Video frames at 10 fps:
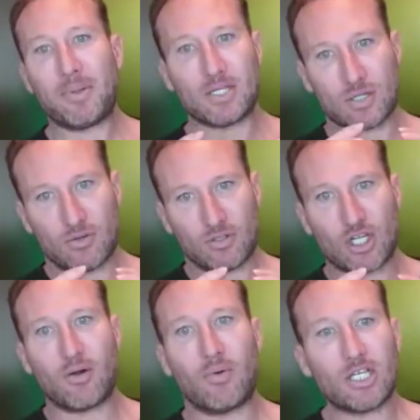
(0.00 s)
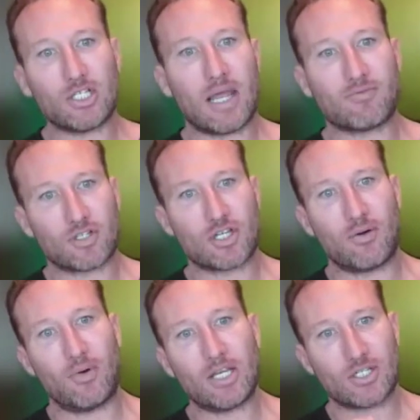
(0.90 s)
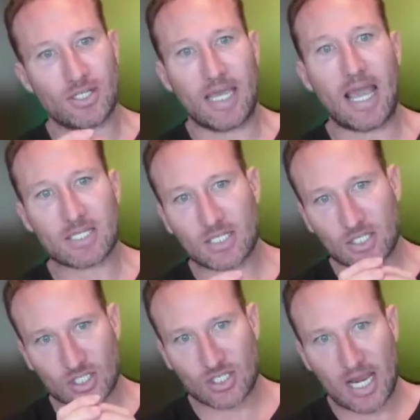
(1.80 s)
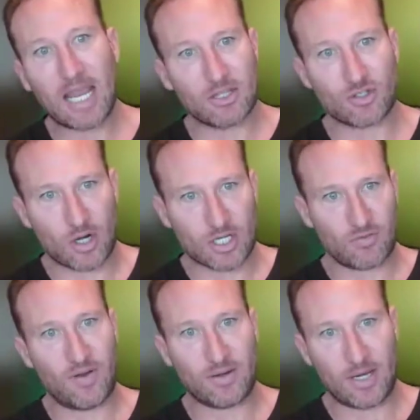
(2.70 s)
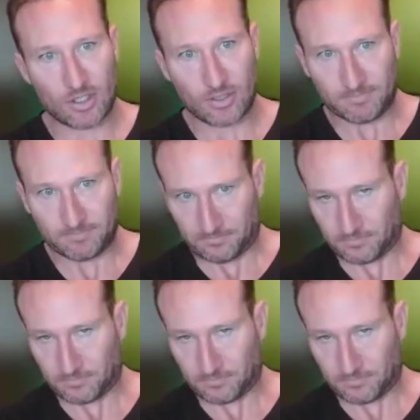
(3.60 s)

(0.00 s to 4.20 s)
is, generation after generation, the assets stay in the trust or foundation.